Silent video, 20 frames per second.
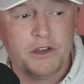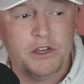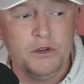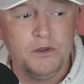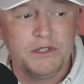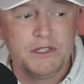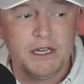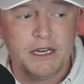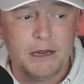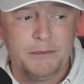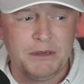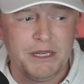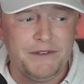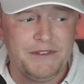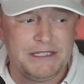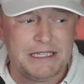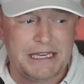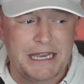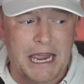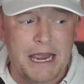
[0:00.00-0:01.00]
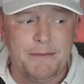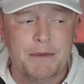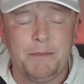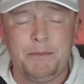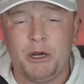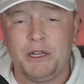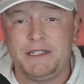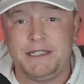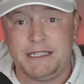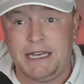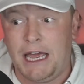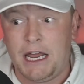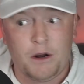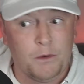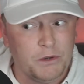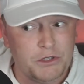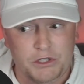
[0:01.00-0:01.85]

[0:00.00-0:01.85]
Houston, I believe, is a game up on Seattle,